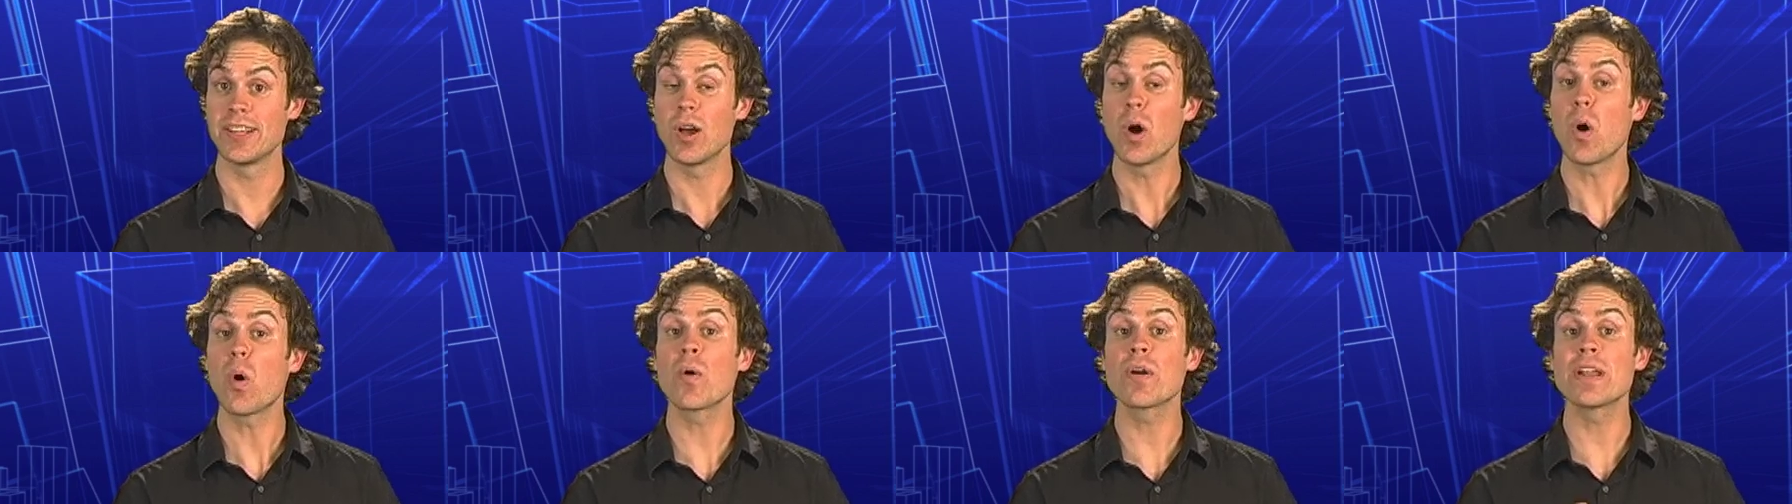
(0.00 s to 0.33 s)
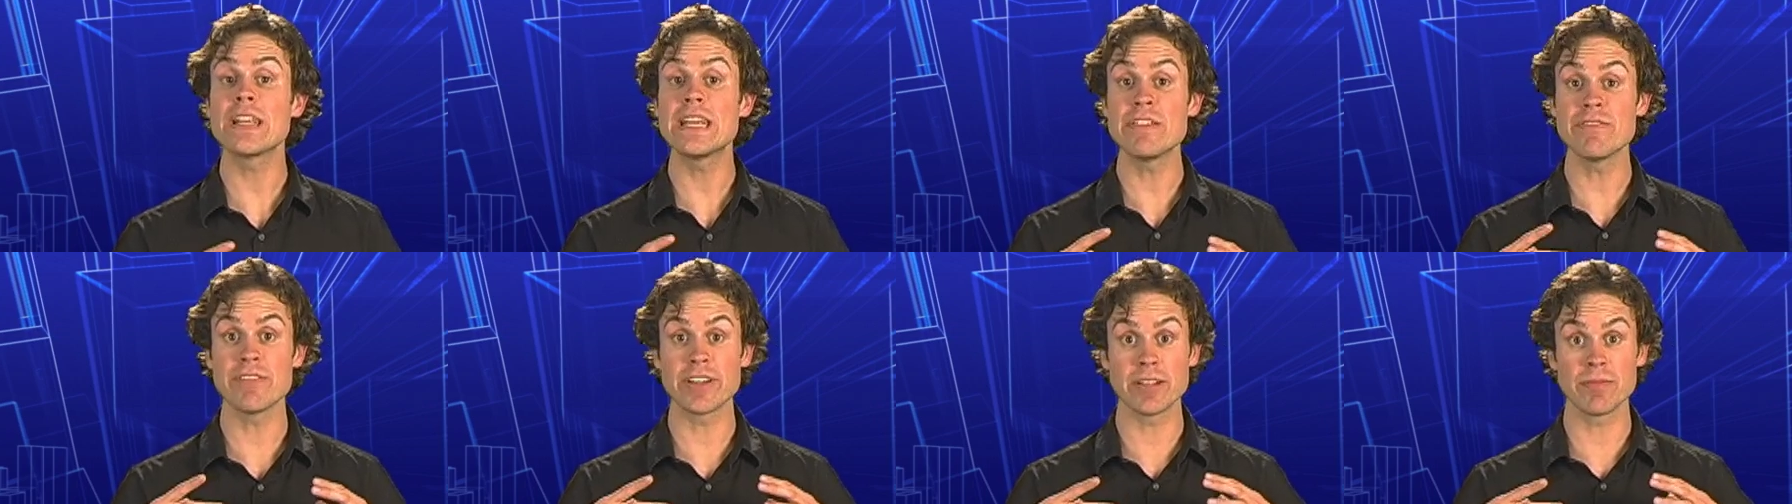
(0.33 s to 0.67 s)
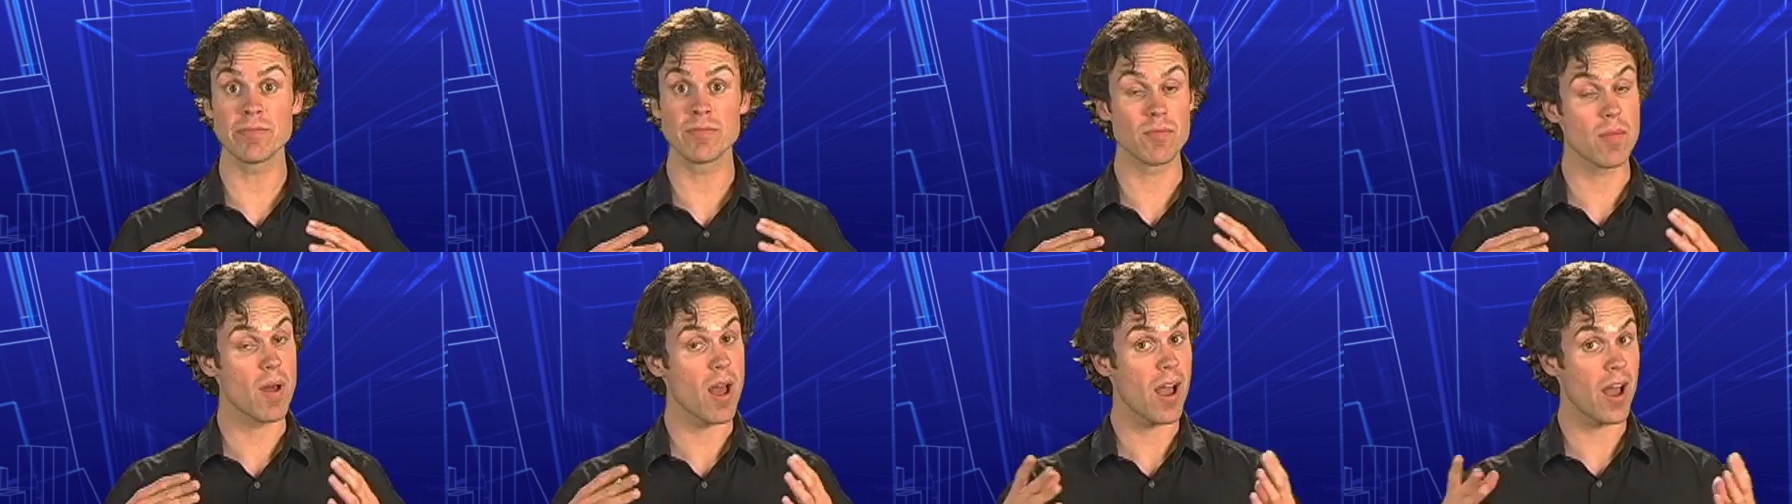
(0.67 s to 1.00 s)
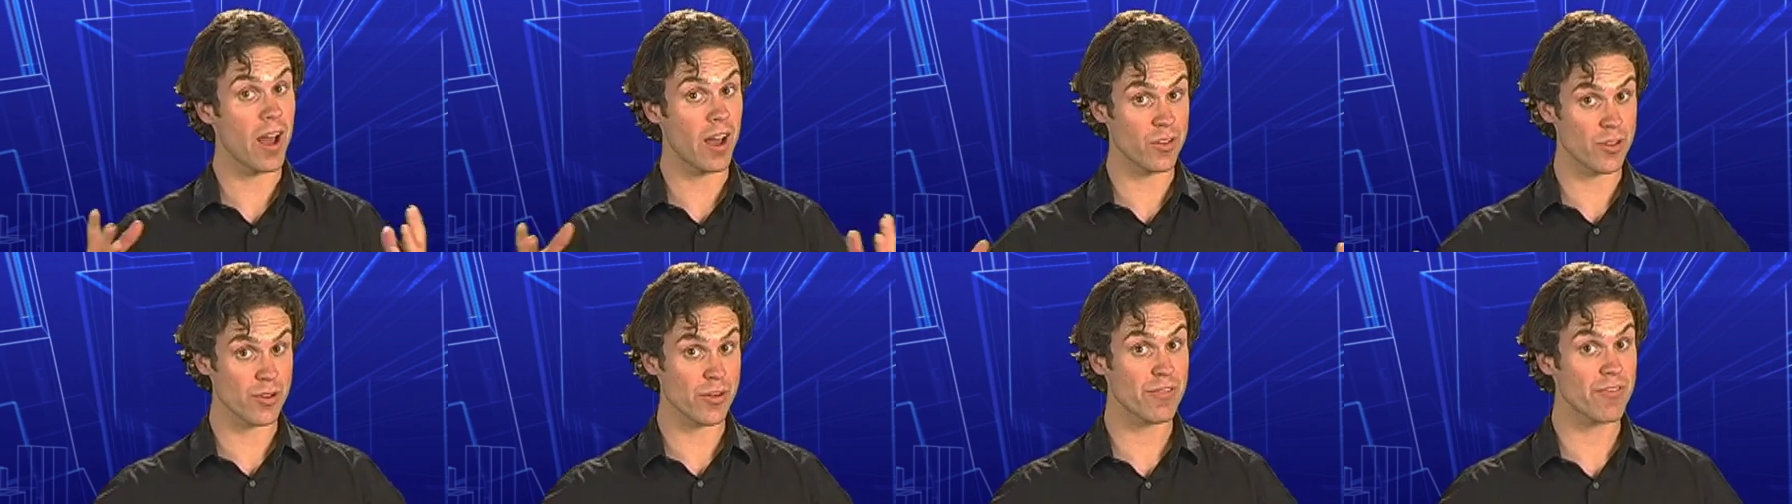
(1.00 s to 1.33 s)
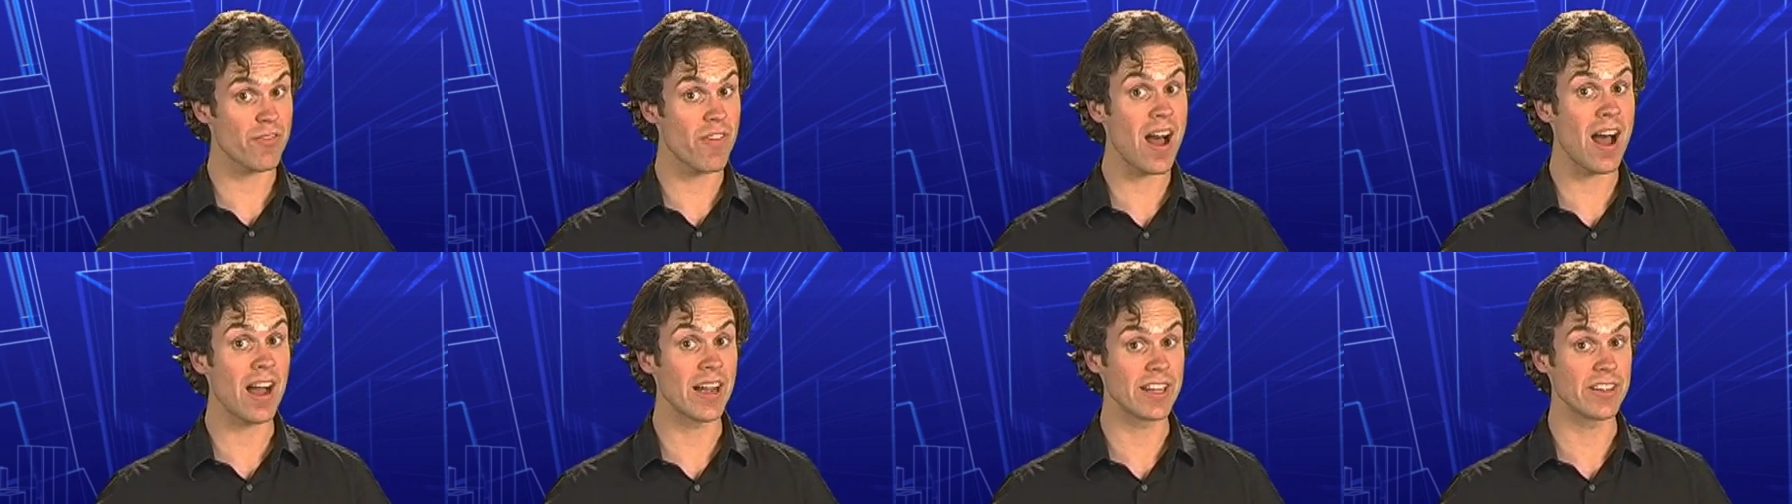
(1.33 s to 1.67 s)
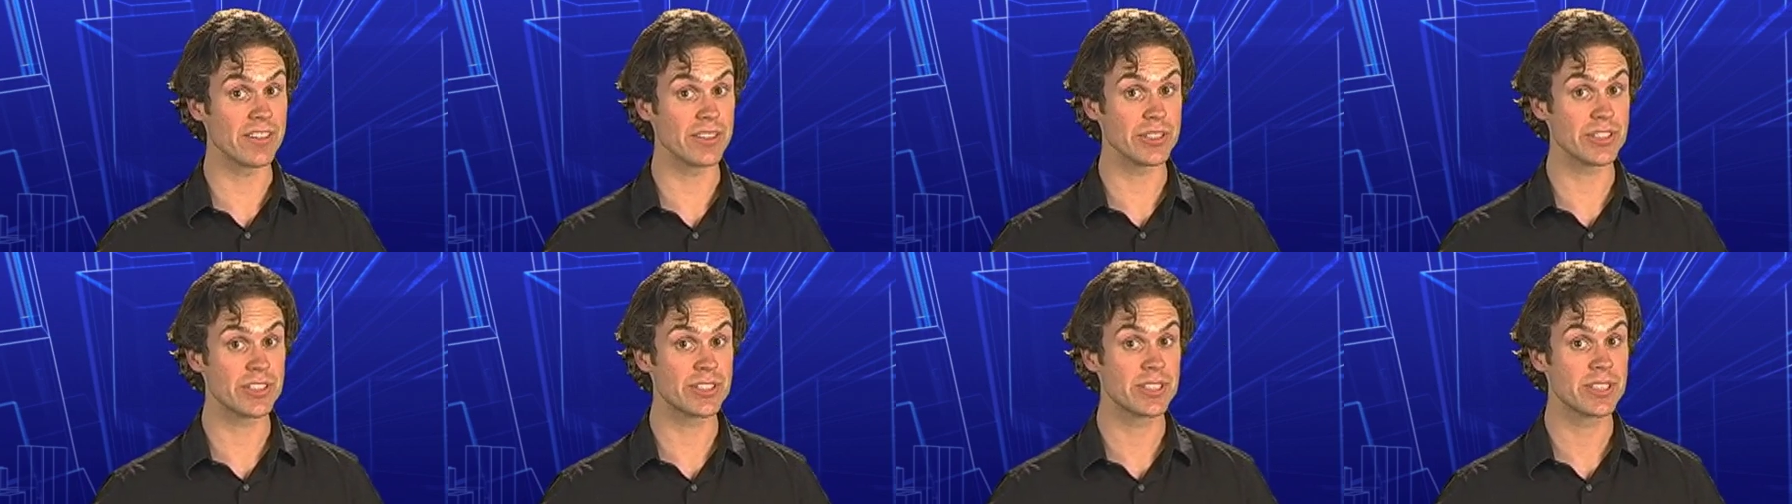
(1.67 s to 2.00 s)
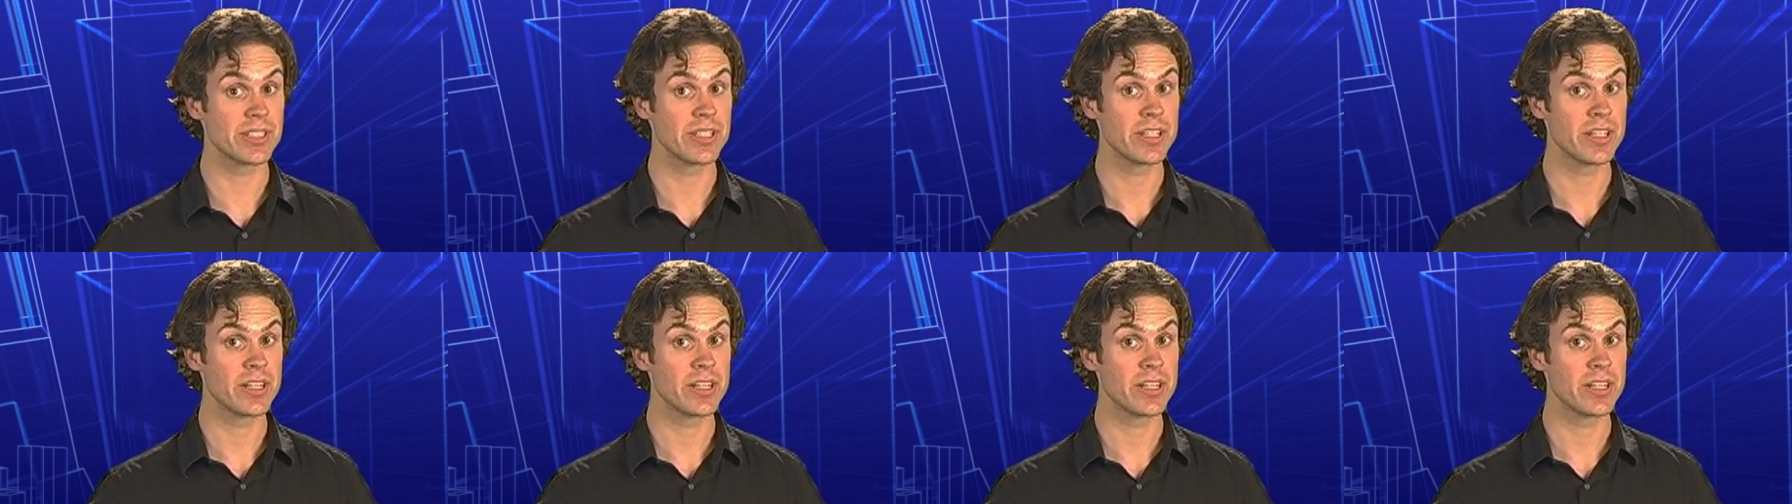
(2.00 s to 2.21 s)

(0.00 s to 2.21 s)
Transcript: or even other files.